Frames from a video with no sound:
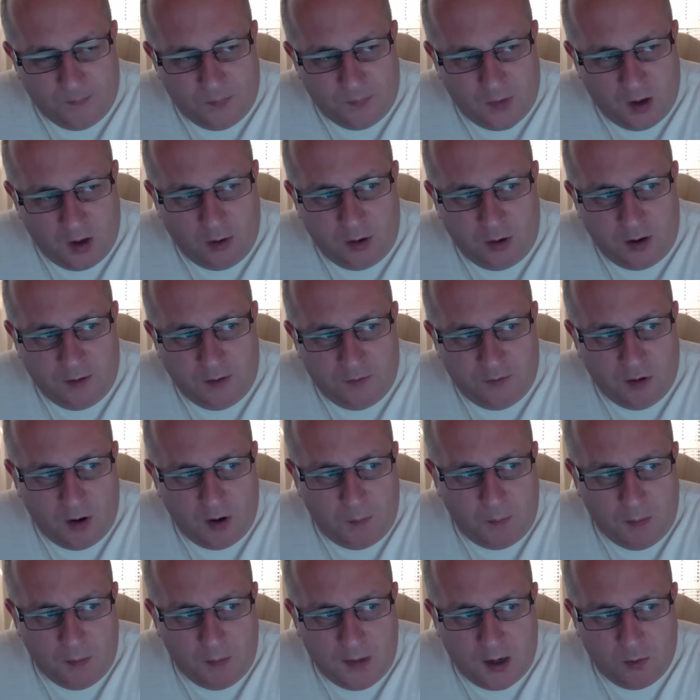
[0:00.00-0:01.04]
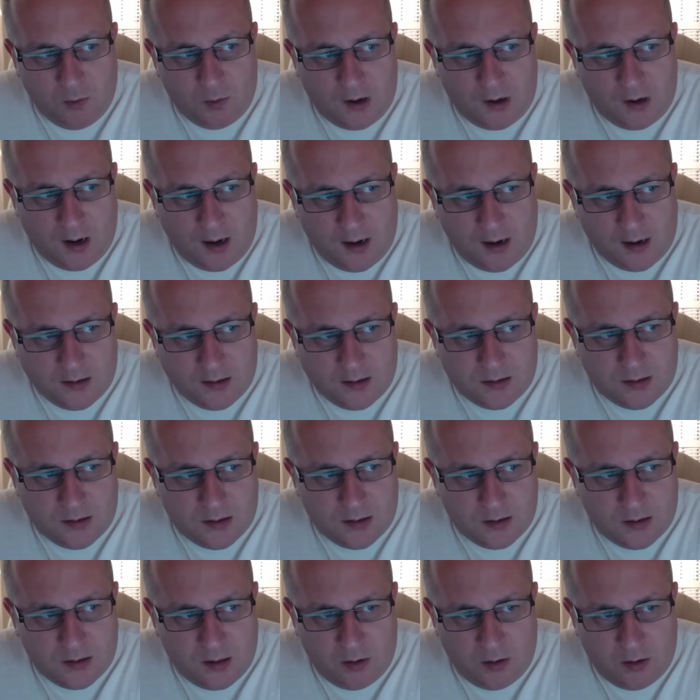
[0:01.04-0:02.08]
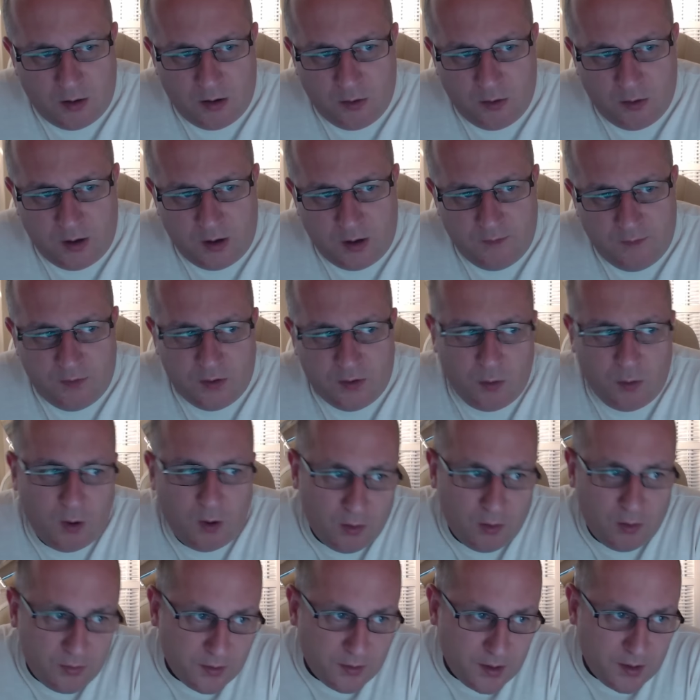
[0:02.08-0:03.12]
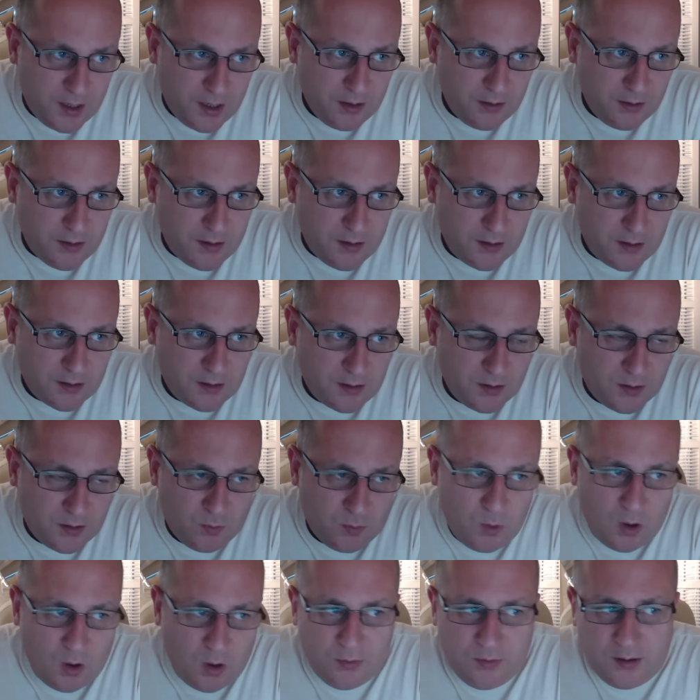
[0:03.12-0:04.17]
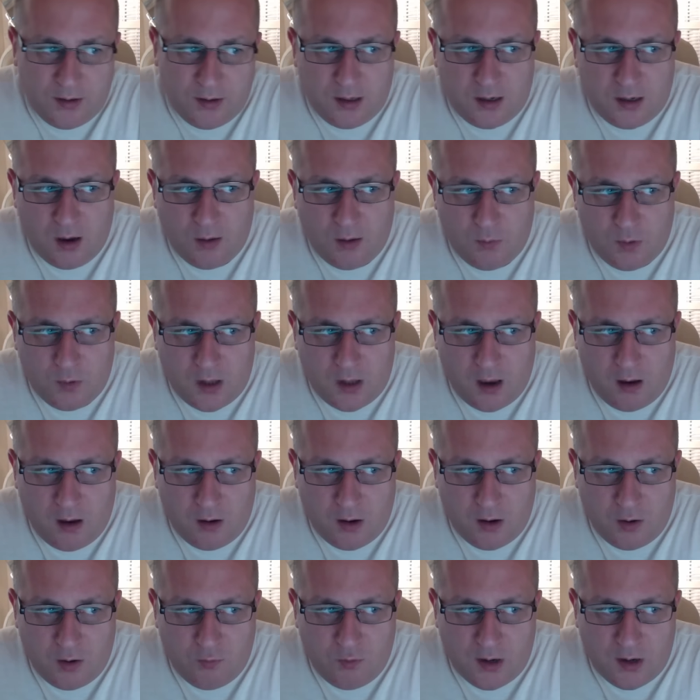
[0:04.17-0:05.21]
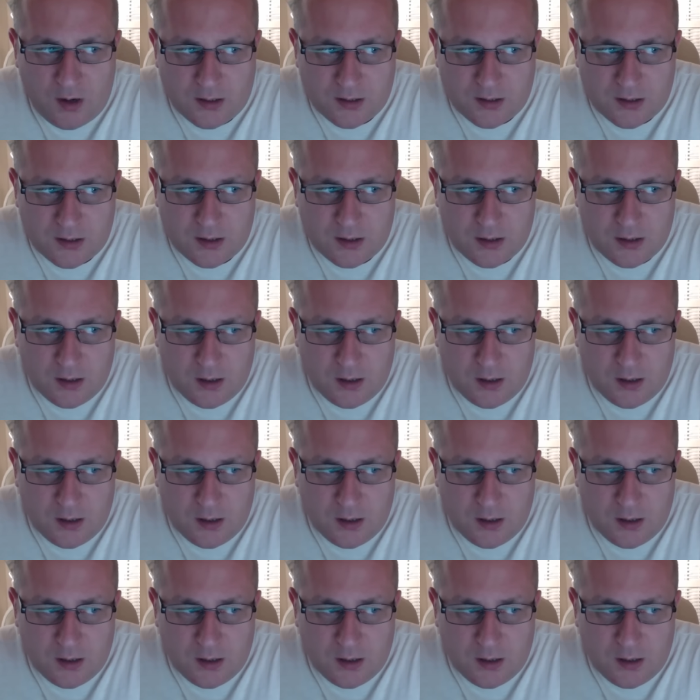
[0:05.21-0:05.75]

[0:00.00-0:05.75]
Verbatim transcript: They're looking for upper middle class. They're not looking for the wealthy either, because wealthy come with a higher risk.